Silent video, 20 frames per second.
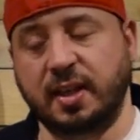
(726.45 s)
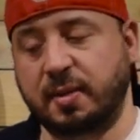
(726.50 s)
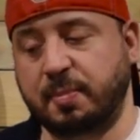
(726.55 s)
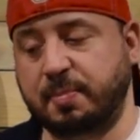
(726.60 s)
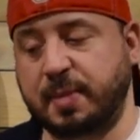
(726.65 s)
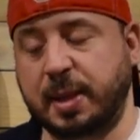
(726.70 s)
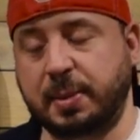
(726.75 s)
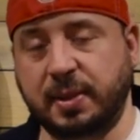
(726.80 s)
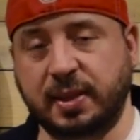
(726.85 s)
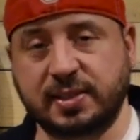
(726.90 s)

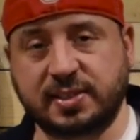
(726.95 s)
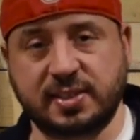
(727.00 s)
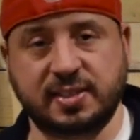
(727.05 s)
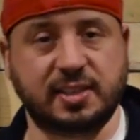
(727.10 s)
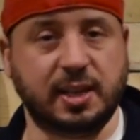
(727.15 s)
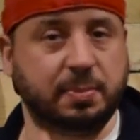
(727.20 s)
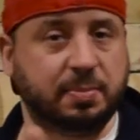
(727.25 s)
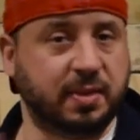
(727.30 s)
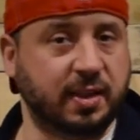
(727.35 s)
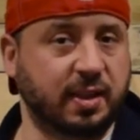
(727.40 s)
maybe this is
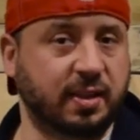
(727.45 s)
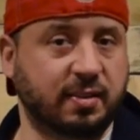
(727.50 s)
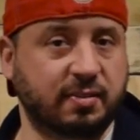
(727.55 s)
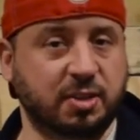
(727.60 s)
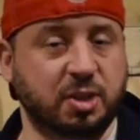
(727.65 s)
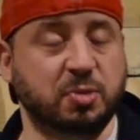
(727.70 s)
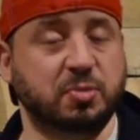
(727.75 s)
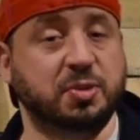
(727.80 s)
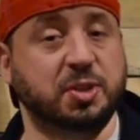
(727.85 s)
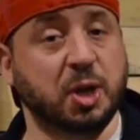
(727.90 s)
something
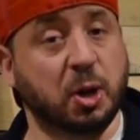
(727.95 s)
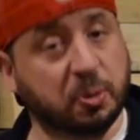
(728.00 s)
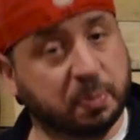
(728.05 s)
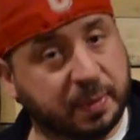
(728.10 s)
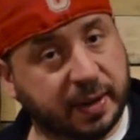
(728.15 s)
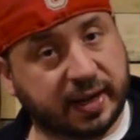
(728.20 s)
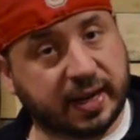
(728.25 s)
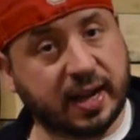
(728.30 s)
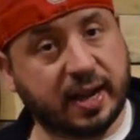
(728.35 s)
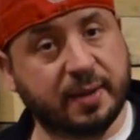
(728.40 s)
you don't
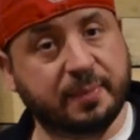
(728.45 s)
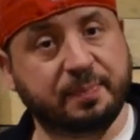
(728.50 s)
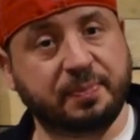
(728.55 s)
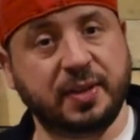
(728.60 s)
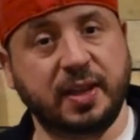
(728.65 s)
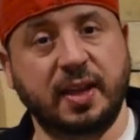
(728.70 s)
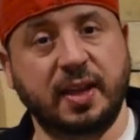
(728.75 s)
pick up,